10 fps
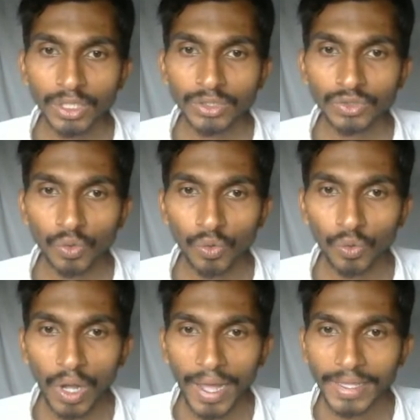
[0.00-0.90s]

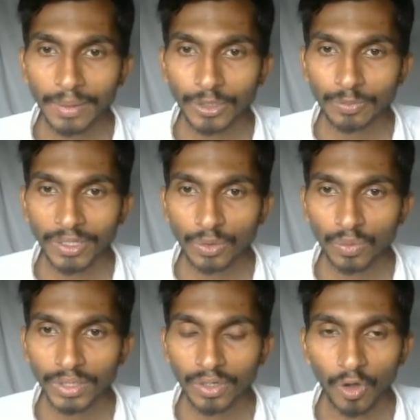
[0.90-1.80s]
So I have this
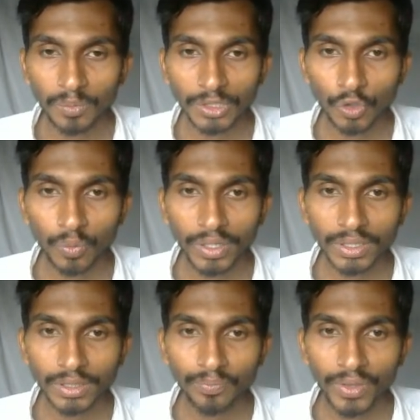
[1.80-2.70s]
particular object over
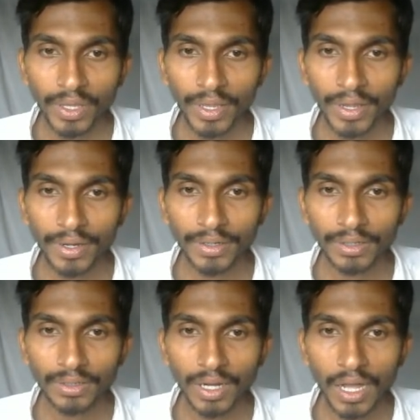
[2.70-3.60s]
here, and
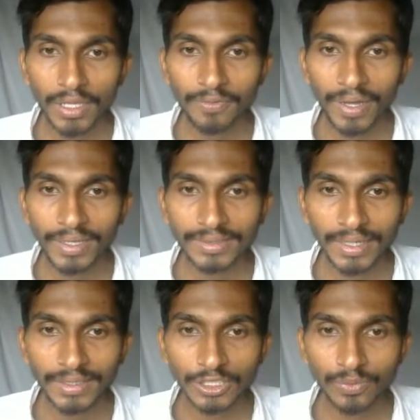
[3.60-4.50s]
if I
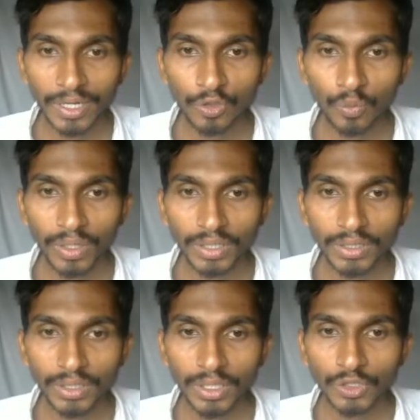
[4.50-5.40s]
assign this value over here,
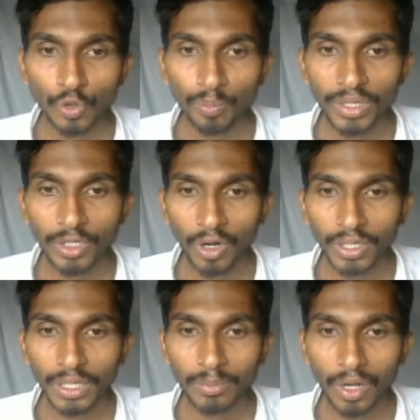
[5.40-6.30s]
so
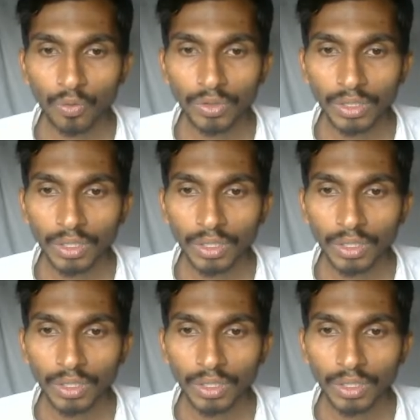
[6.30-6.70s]
b.name Rahul,